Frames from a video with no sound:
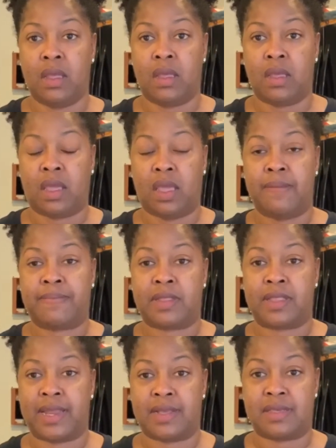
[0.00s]
keep the
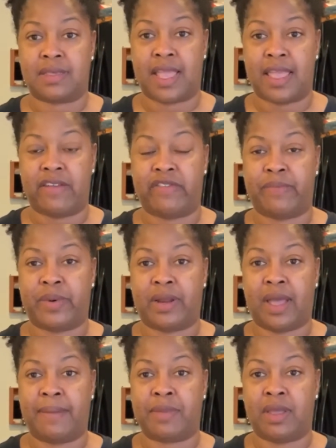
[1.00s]
lettuce safe, but
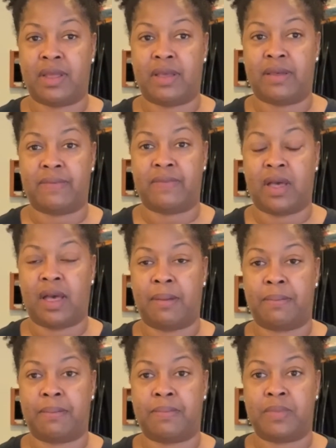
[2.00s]
I'm gonna
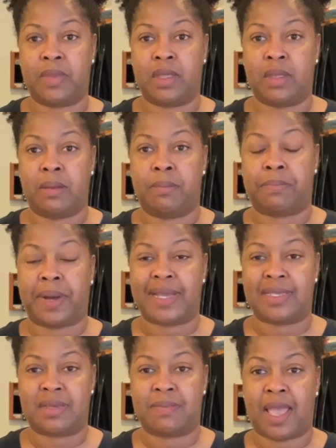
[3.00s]
buy
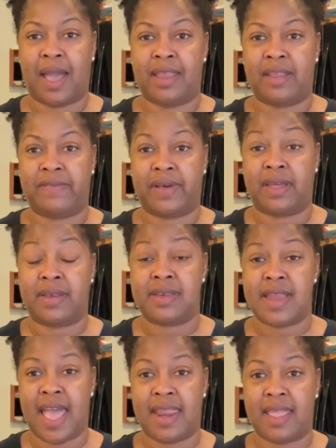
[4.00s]
some kind of a
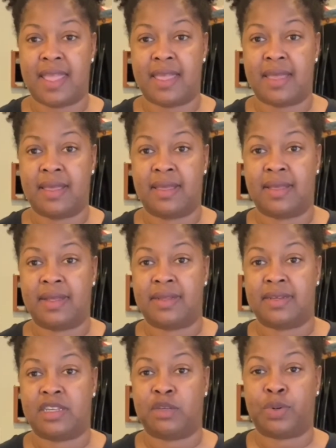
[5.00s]
netting
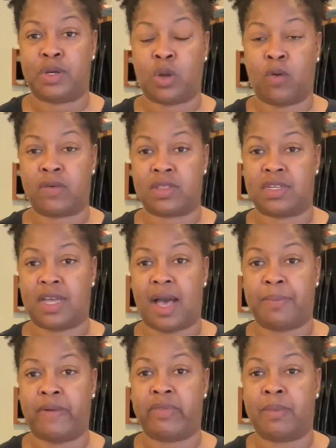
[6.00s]
to put over the
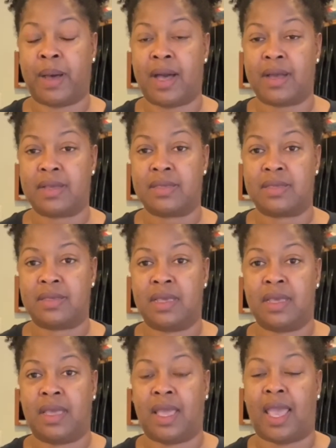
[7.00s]
top of the box,
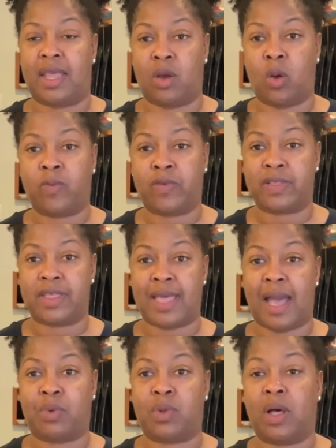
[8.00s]
and hopefully that
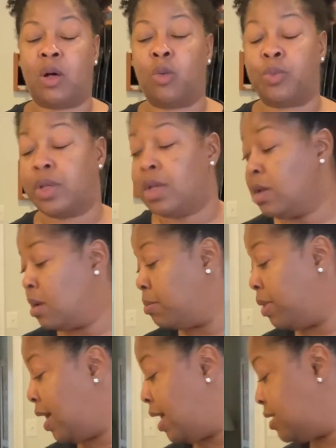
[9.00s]
will help.
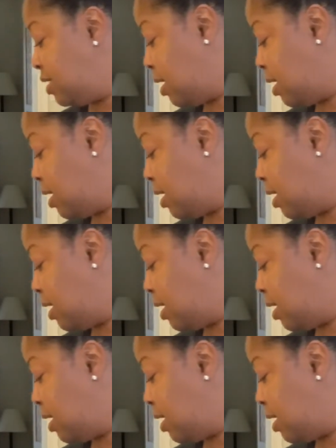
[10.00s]
But